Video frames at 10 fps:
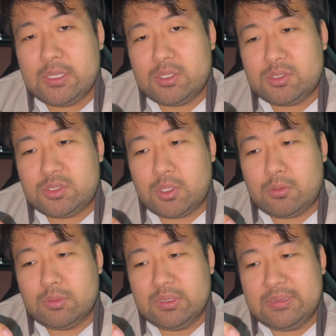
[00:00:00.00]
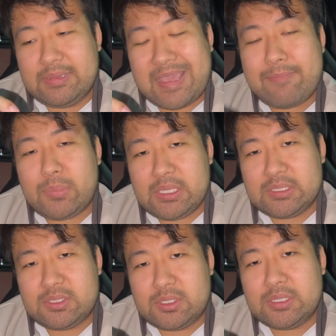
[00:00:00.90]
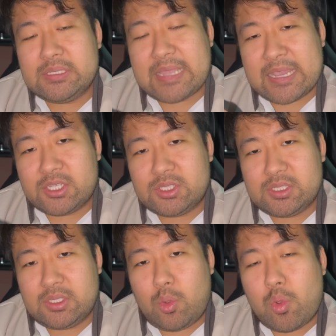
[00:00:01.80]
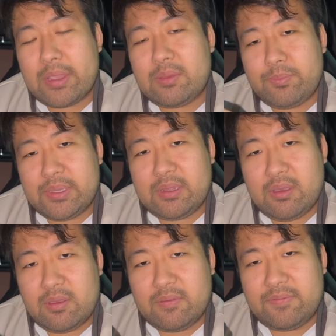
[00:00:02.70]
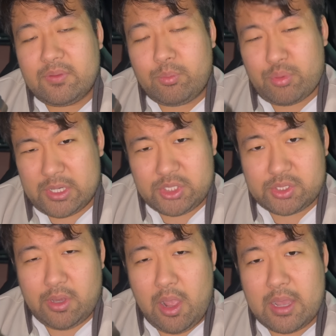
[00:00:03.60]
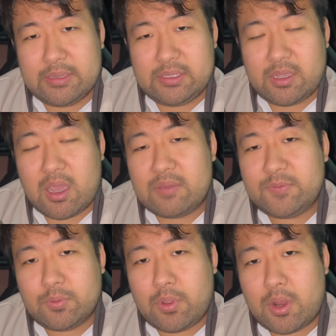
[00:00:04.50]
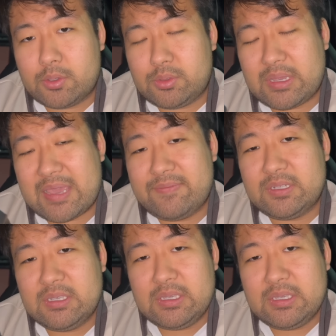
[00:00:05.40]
So that means there is actually quite a bit of pressure on the ONVO car to have it